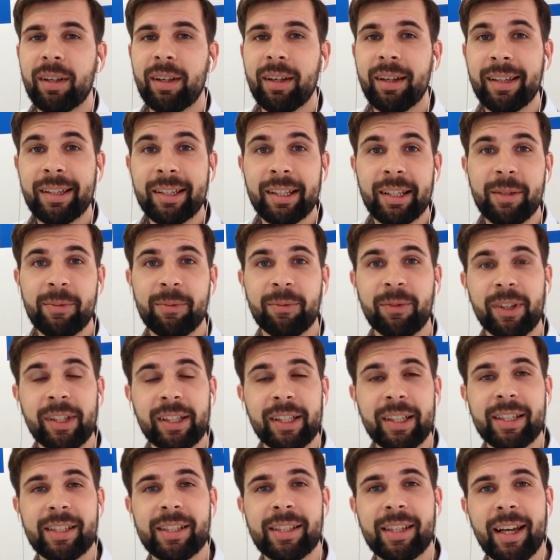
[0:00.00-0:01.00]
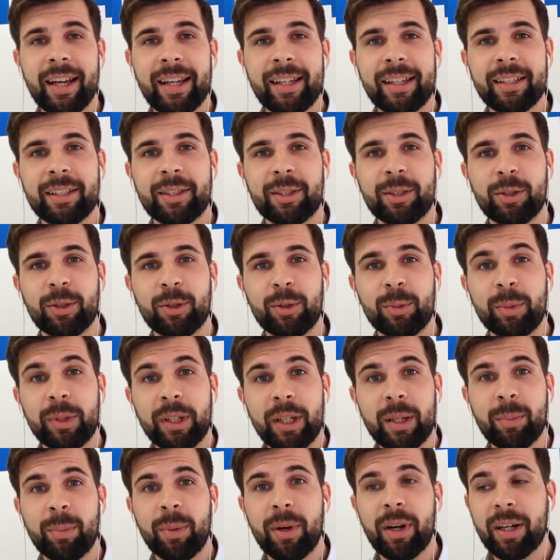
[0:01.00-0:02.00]
and I'm very excited to be
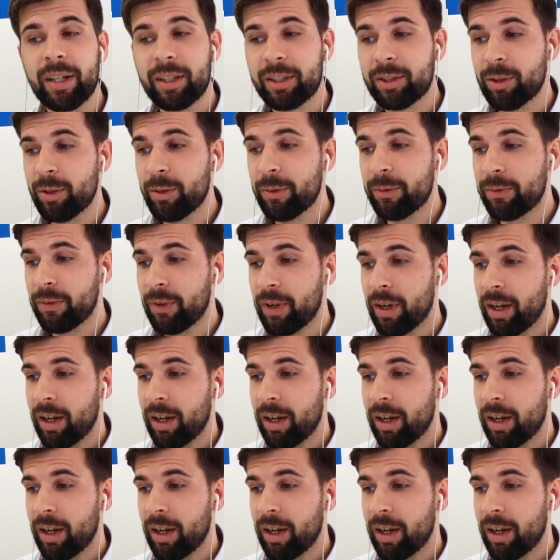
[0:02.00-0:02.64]
a part of